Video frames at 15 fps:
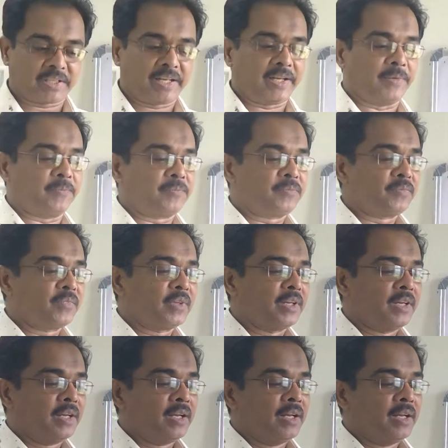okay,
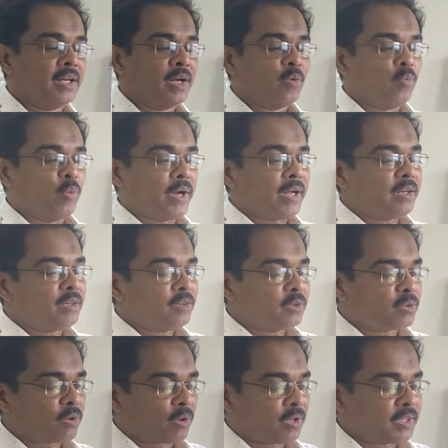while
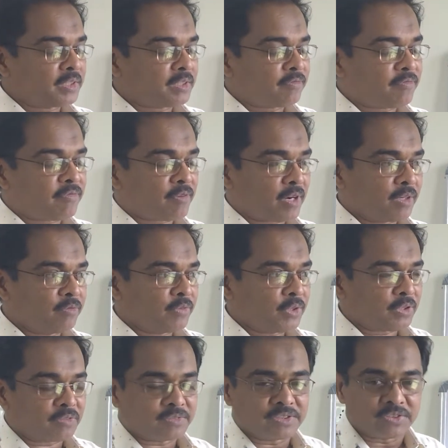drawing the front
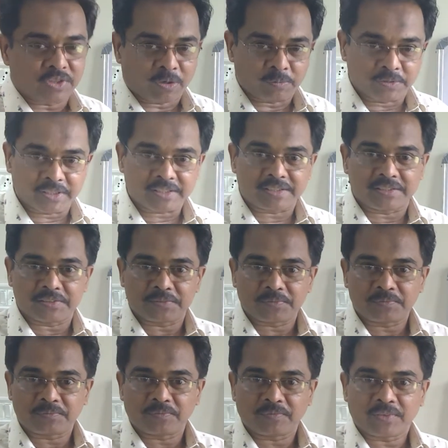view of this object,
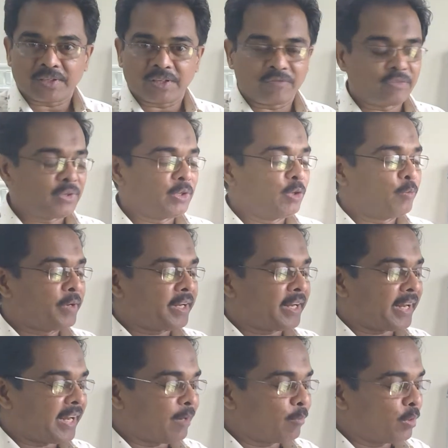we will
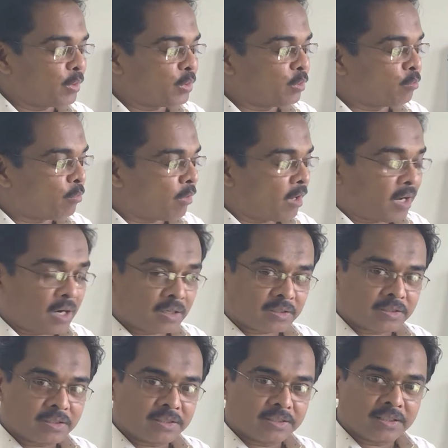be able to mark
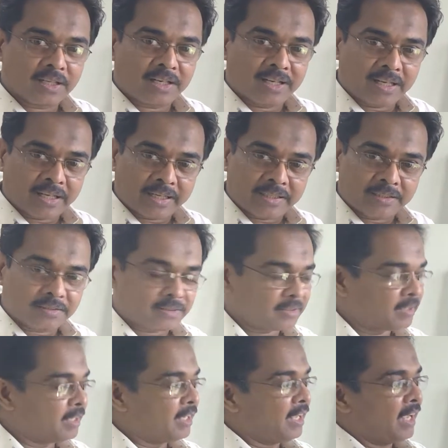the length
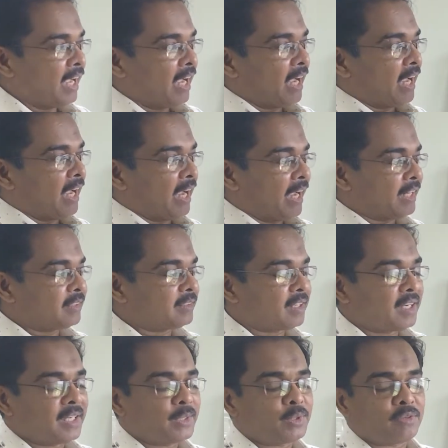and the
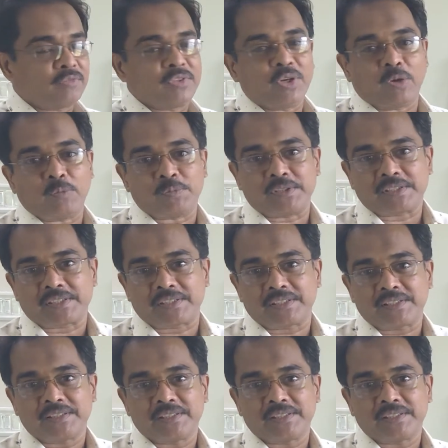height of the object.